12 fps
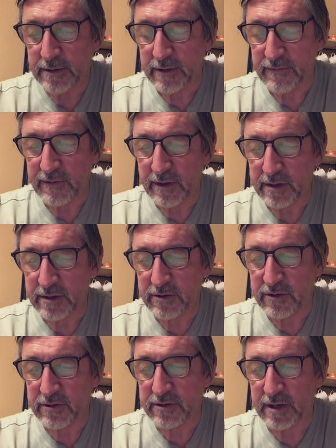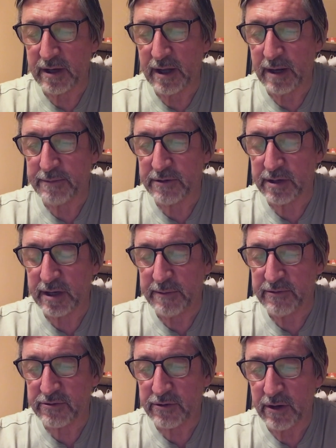So Father, just help us
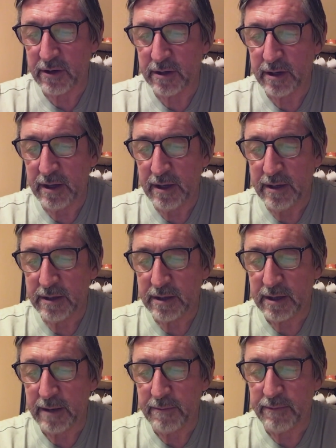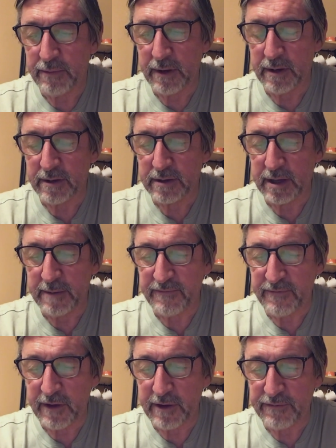keep strong, keep
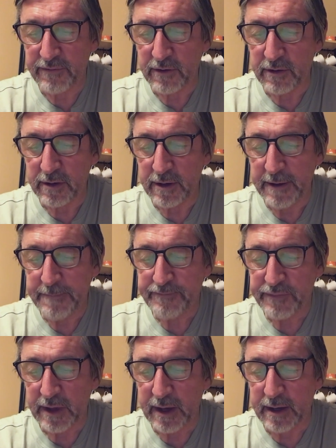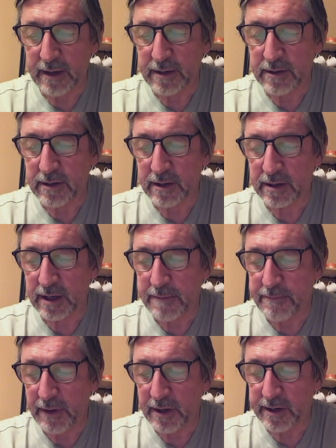faithful, and
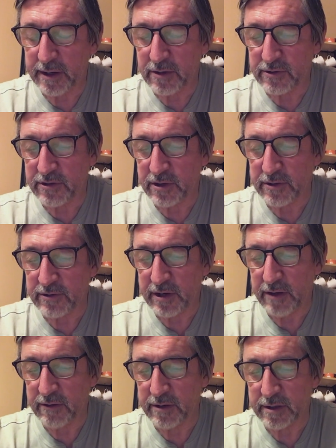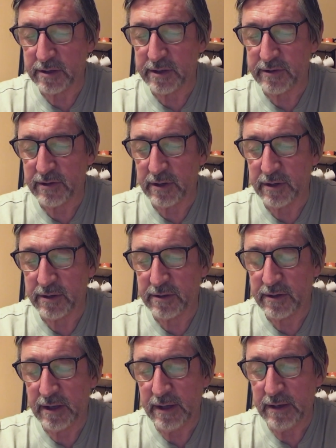keep building your church here on this
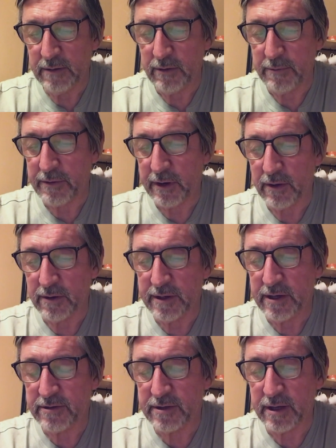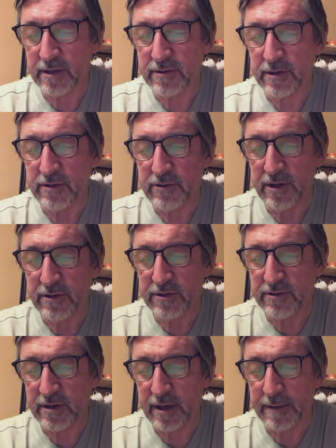earth. We pray all these things in
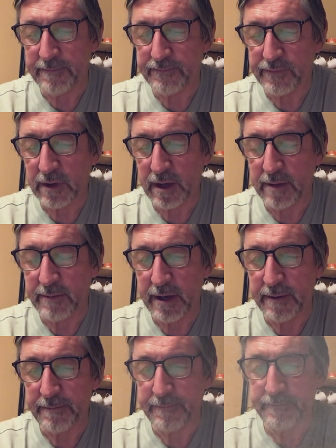Jesus' name. Amen.